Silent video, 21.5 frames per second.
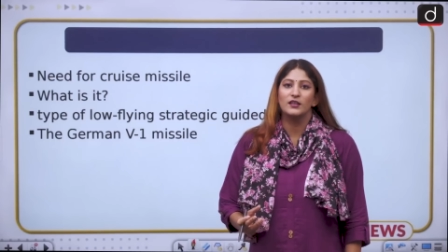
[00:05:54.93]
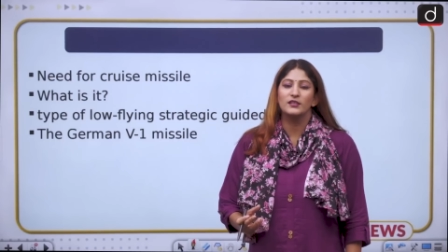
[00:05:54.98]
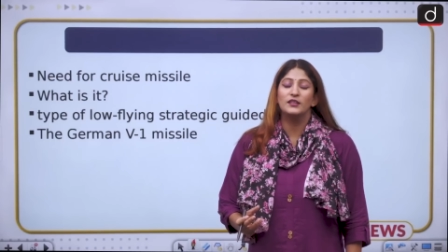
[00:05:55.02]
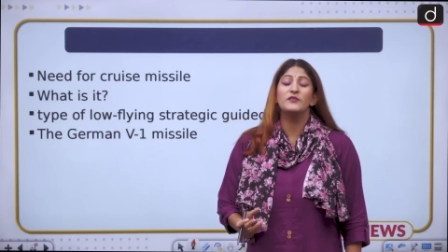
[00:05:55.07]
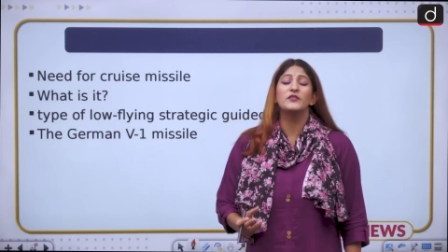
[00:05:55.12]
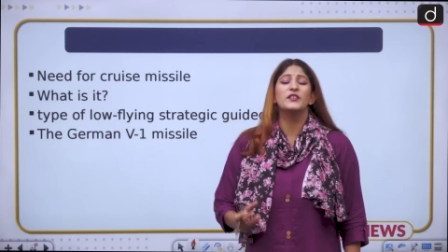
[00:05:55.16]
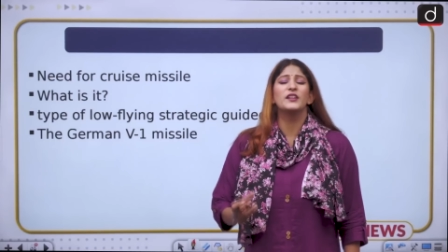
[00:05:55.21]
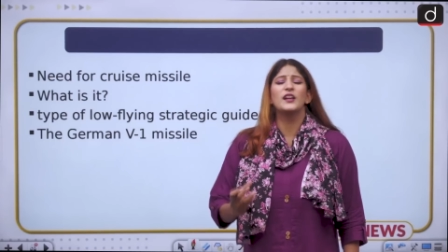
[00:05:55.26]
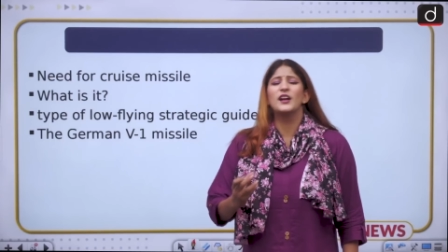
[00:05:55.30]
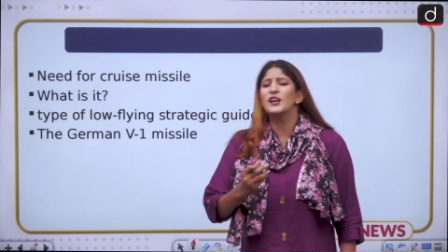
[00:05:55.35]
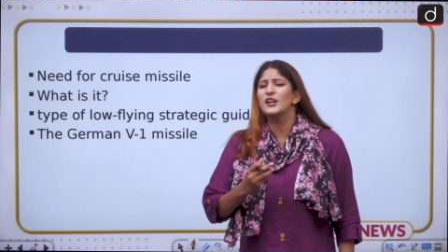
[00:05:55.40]
they
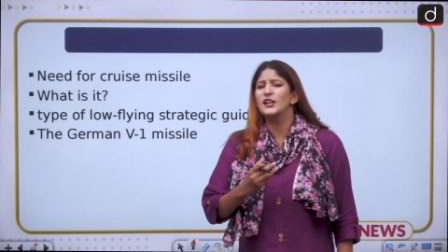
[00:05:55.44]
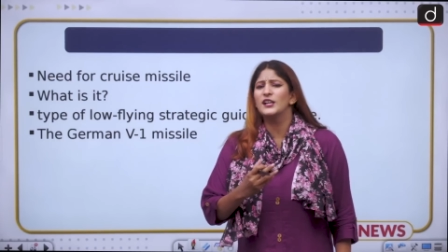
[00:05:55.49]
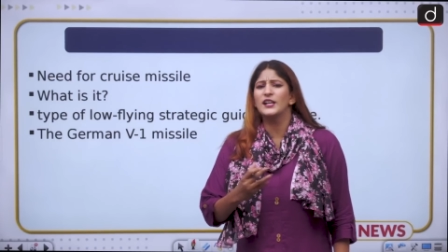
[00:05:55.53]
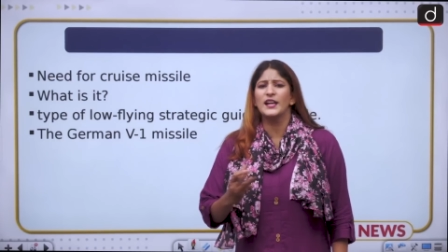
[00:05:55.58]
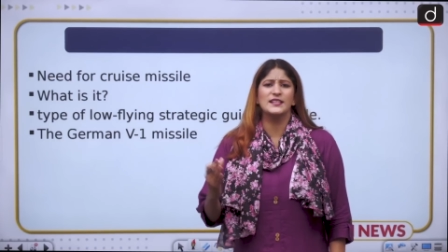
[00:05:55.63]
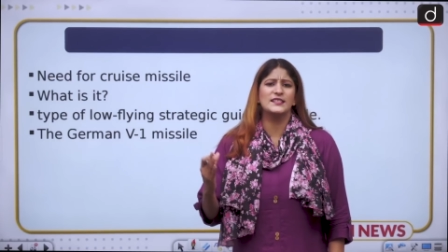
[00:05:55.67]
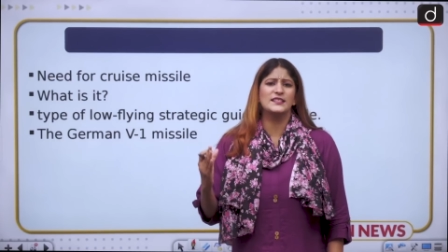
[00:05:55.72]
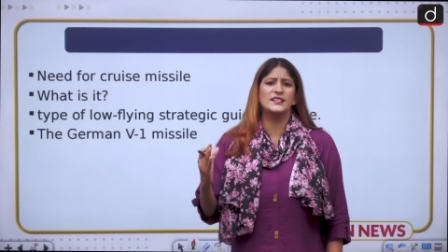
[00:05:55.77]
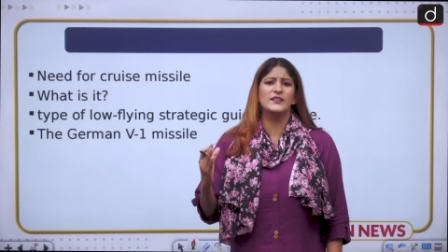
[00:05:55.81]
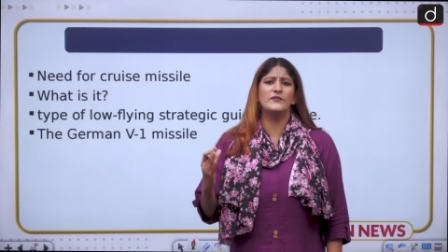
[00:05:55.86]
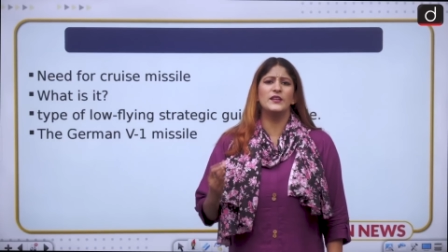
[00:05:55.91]
were
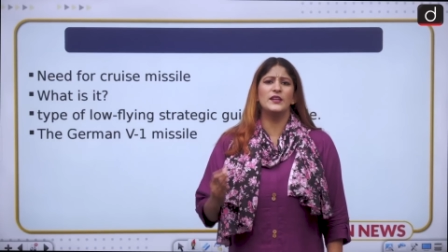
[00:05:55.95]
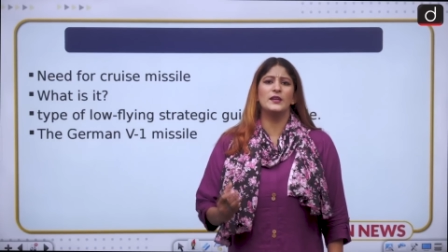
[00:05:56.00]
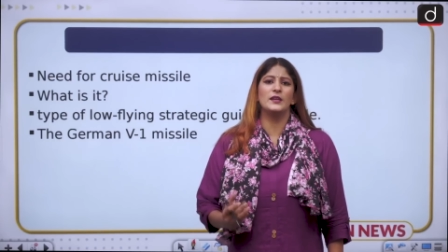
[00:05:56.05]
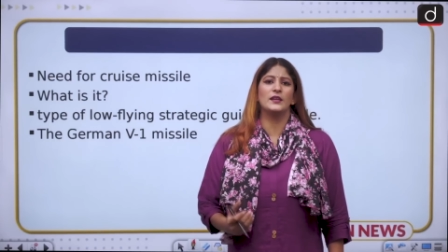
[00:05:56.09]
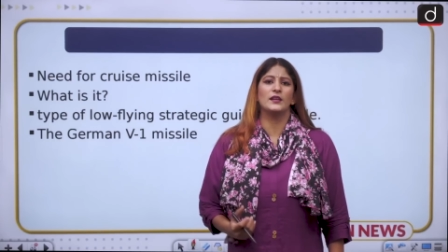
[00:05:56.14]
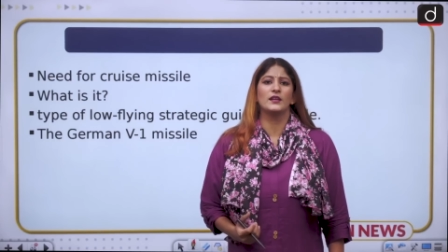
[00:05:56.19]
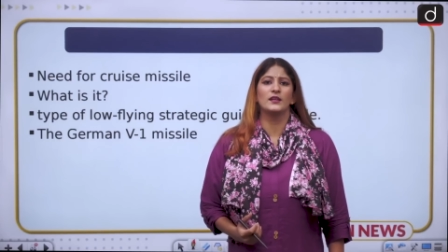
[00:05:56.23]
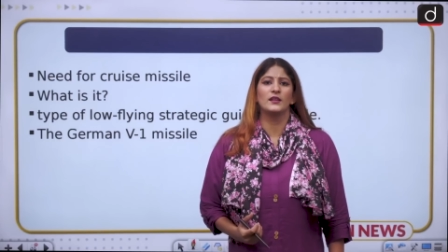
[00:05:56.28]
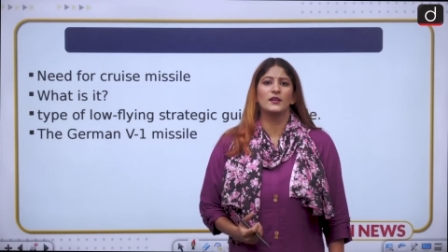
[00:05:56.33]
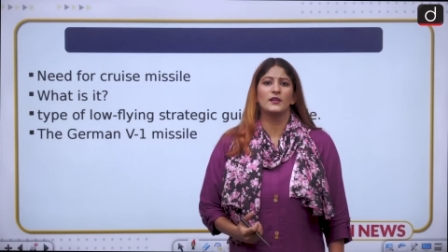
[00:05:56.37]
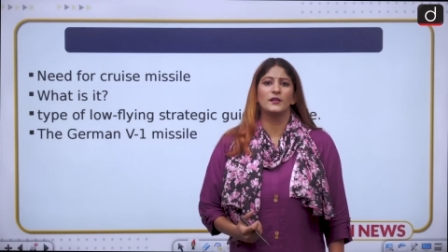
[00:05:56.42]

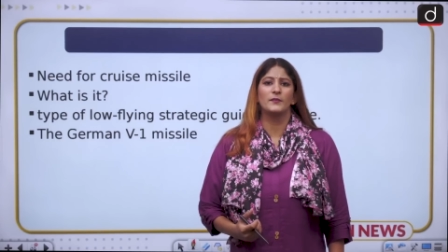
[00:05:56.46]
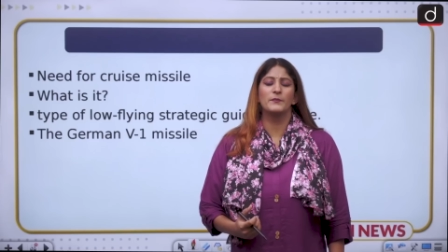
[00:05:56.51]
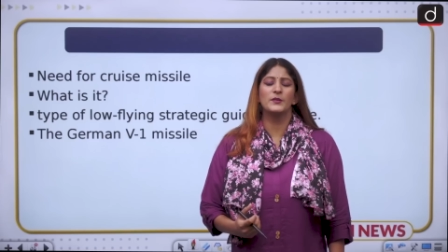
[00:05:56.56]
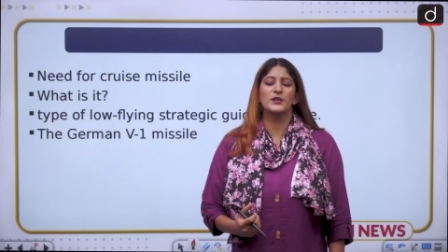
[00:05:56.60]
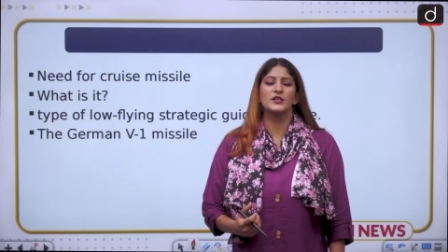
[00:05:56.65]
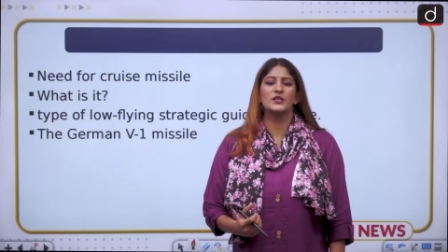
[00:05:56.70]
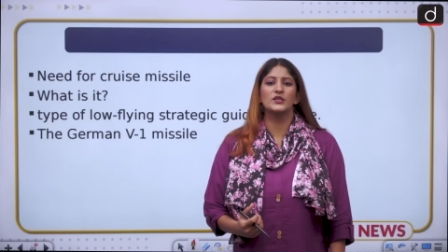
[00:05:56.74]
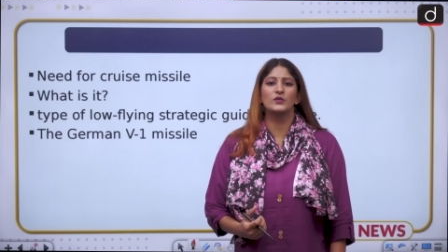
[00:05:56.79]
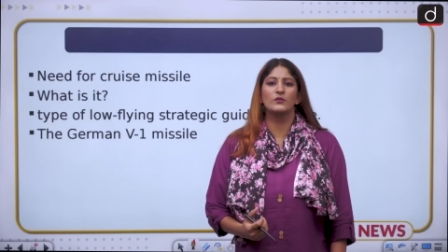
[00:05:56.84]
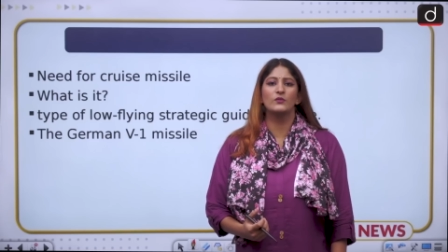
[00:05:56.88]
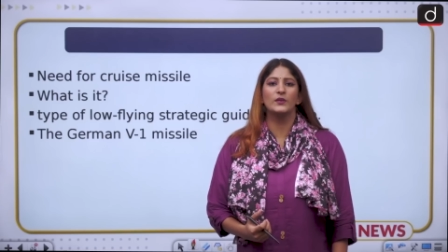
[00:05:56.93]
aggressively
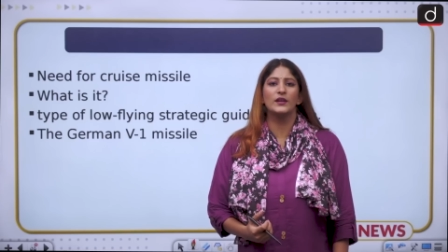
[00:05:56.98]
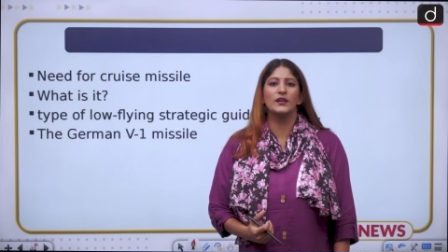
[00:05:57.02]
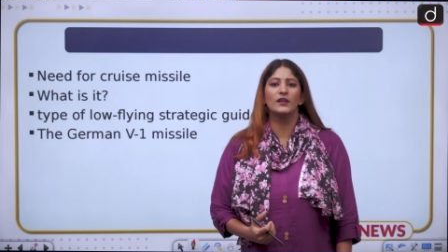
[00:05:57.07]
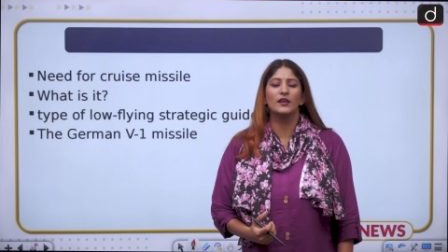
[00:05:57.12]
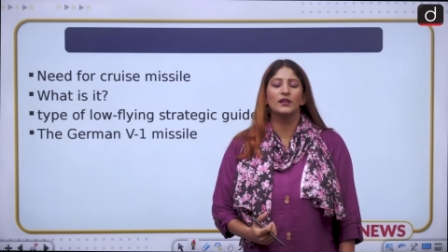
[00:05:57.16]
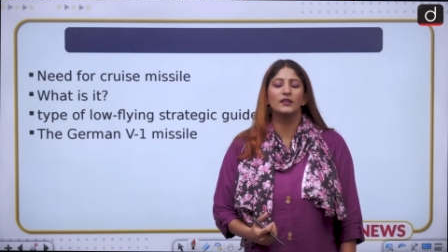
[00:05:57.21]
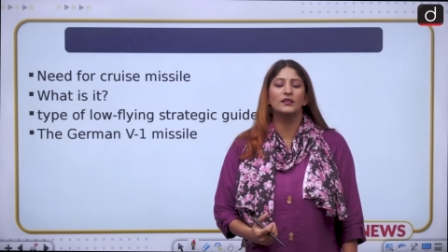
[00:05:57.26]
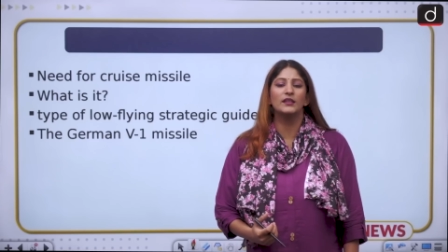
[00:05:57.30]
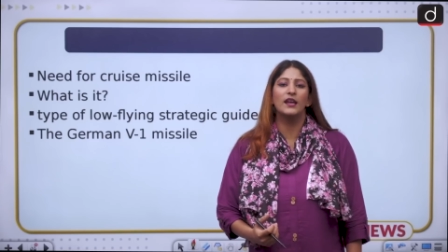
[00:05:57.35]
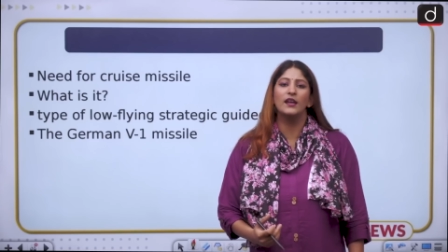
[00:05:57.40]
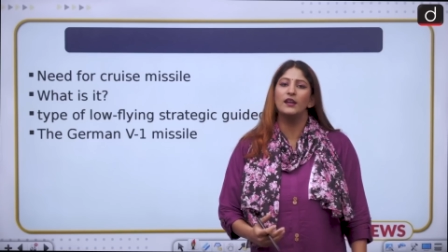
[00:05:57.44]
pursuing
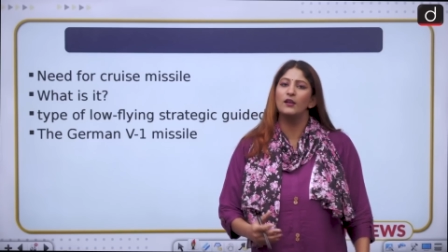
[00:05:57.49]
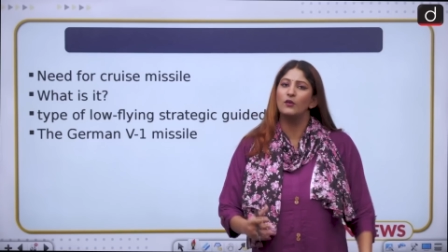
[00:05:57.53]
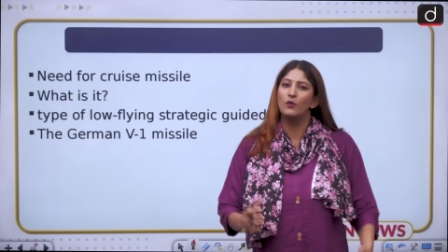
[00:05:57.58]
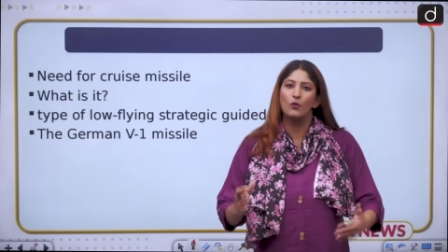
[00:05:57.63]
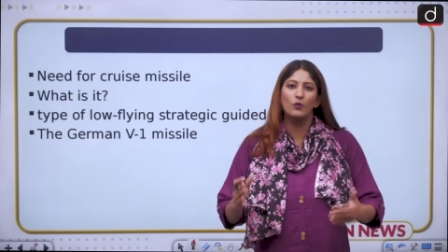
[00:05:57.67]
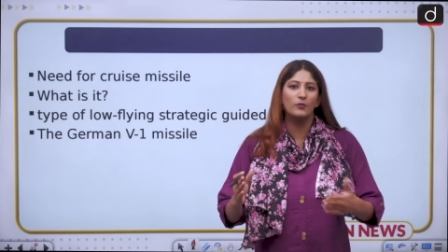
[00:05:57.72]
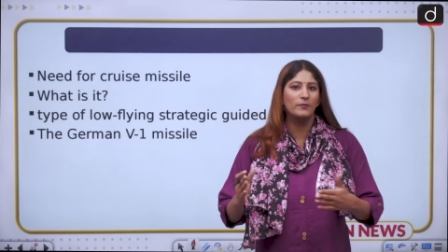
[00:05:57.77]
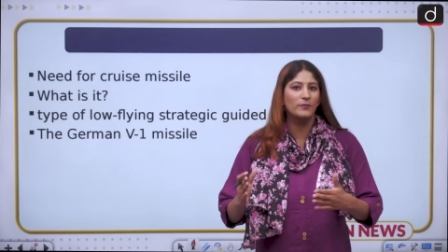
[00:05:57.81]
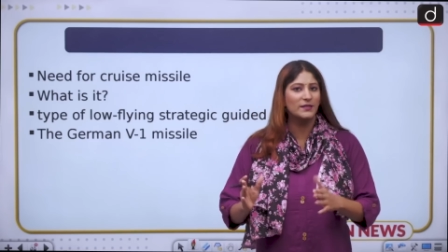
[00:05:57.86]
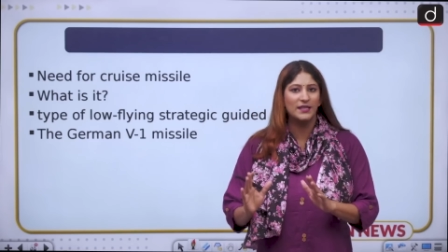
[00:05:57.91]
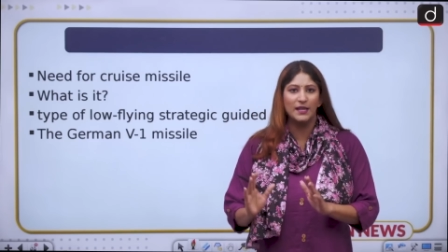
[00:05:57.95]
their
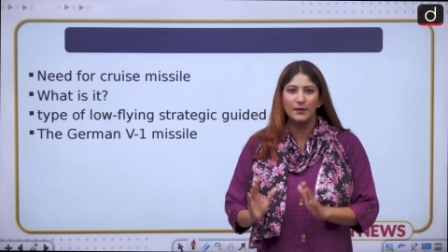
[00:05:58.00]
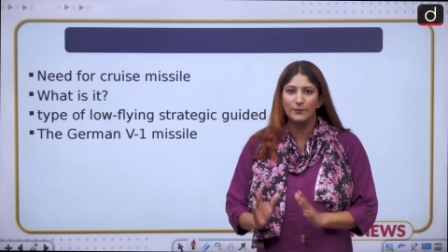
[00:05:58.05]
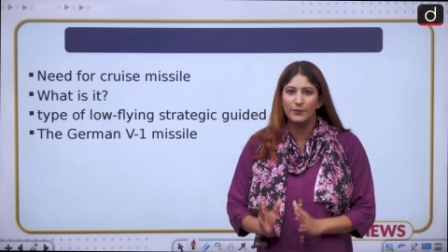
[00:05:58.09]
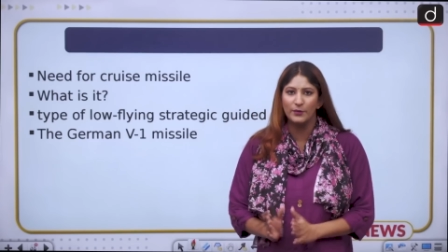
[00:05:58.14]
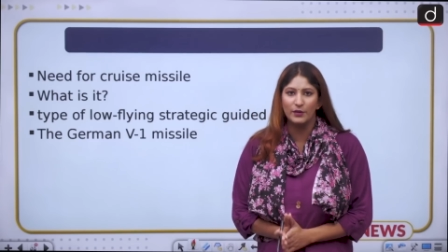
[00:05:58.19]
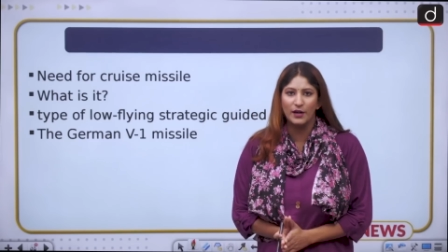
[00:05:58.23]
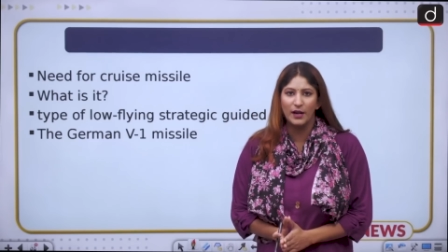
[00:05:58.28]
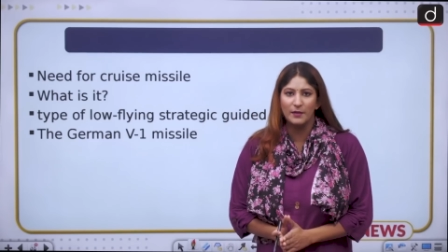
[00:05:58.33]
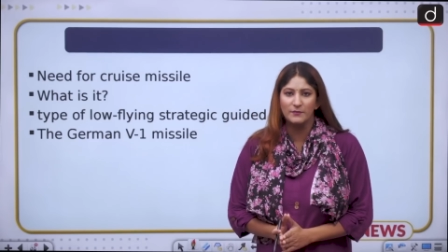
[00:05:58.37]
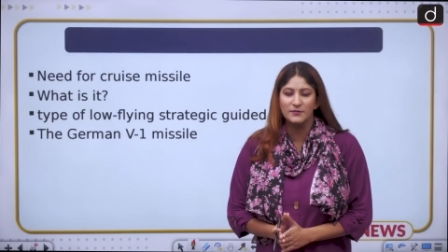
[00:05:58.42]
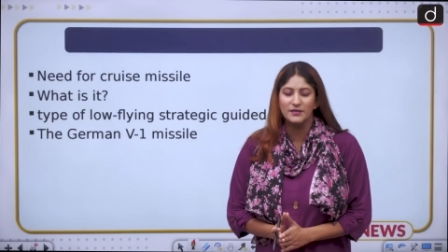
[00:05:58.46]
own missile
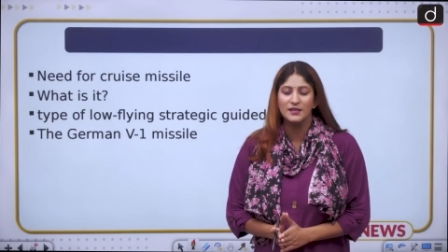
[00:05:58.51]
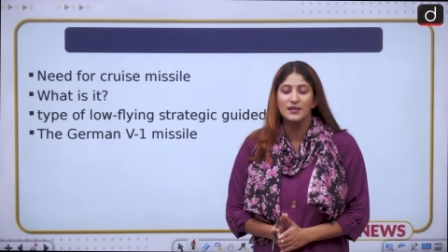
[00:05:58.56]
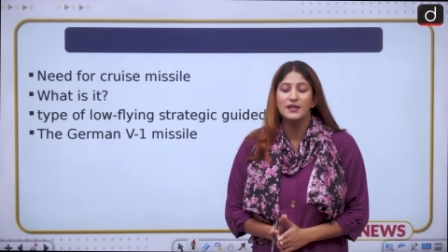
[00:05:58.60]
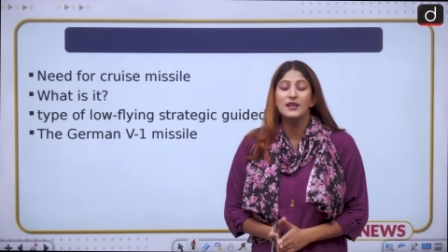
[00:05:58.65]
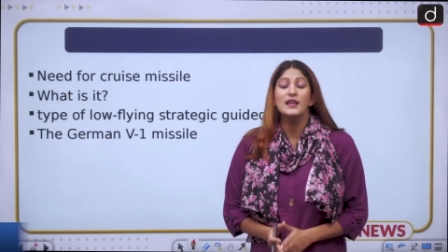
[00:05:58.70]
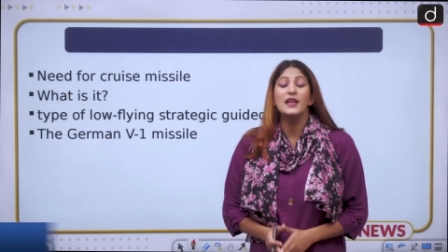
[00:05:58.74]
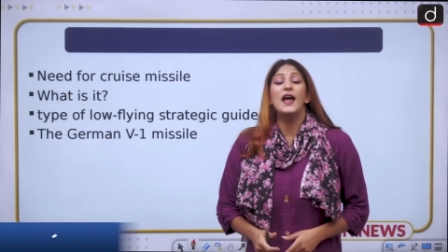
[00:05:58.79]
programs.